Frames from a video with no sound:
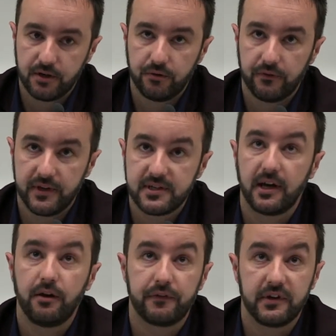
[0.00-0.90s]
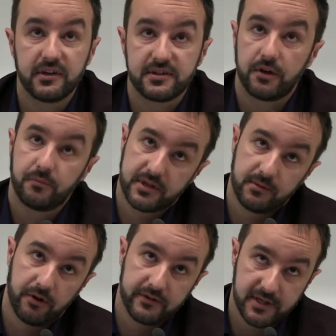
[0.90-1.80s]
So this kind of thing is not
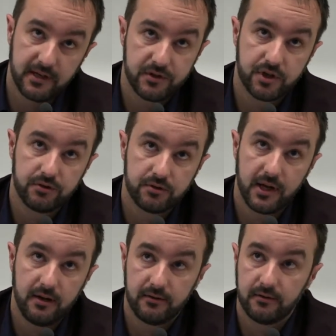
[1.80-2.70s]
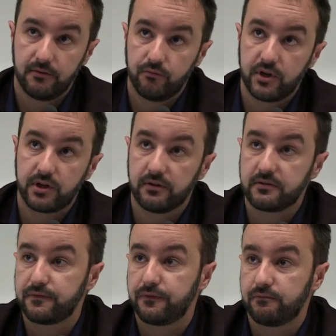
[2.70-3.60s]
possible on television today. We
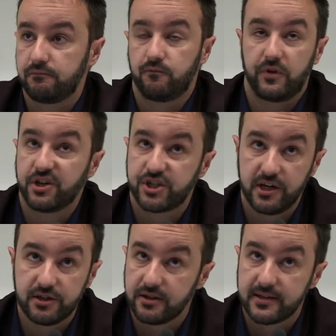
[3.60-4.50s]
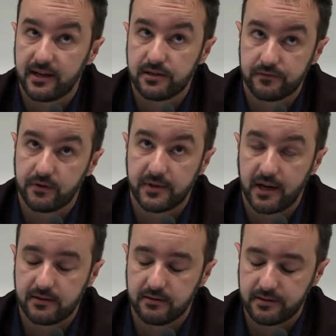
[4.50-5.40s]
can't change the size of
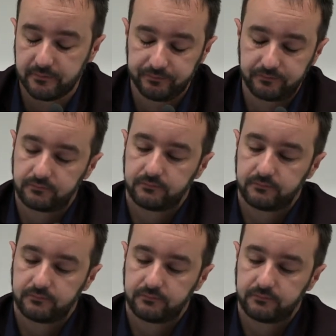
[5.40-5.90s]
subtitles,